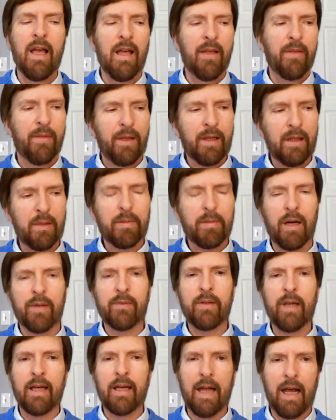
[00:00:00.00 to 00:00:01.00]
Think about
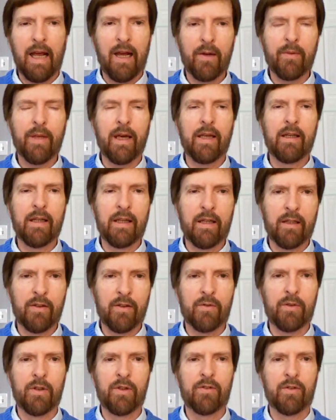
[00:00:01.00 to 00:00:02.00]
that, how that
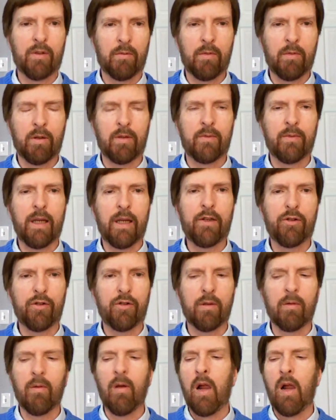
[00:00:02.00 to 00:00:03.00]
increased your
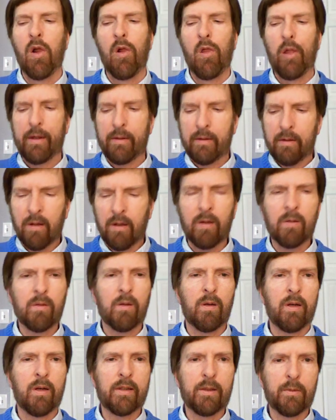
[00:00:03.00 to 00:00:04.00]
motivation. It no
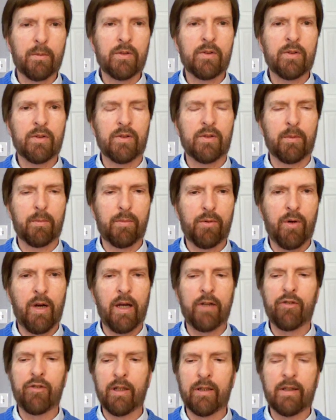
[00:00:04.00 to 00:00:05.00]
longer was just a
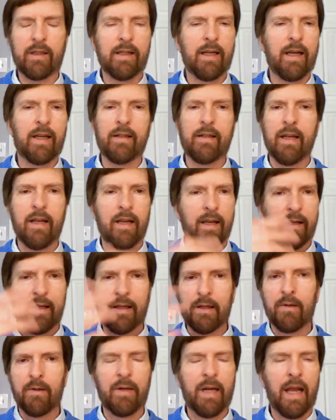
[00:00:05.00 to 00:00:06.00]
project to get,
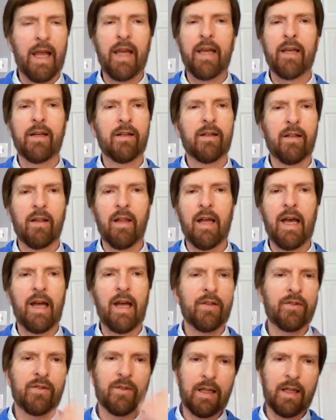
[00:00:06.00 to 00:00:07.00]
an A in a
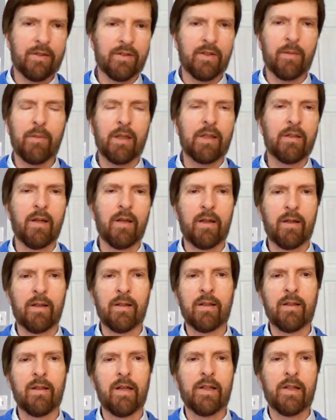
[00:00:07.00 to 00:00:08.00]
class or get something done in
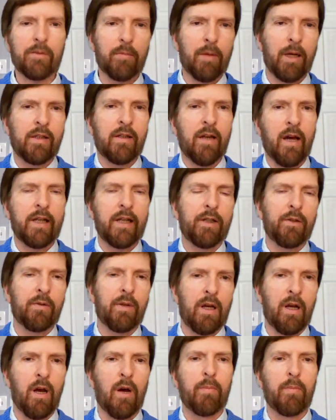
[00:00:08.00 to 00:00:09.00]
the class. My God,
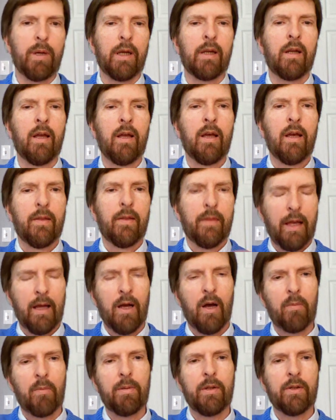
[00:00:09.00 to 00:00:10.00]
you're helping the
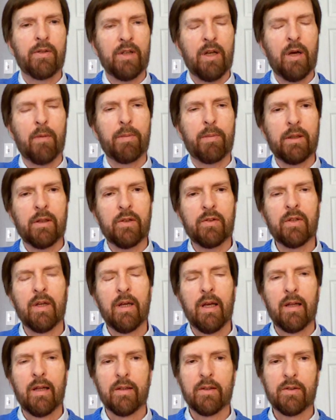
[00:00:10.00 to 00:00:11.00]
helpless, helping this
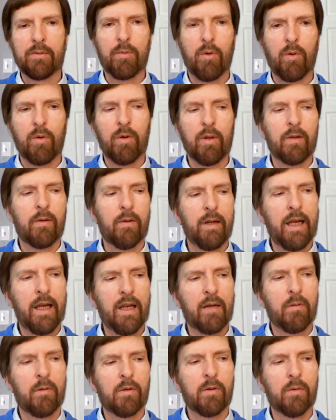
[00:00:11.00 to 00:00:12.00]
poor little
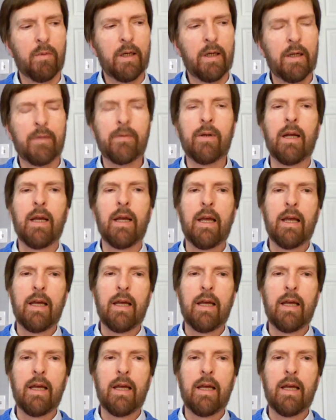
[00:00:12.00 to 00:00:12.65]
animal or whatever.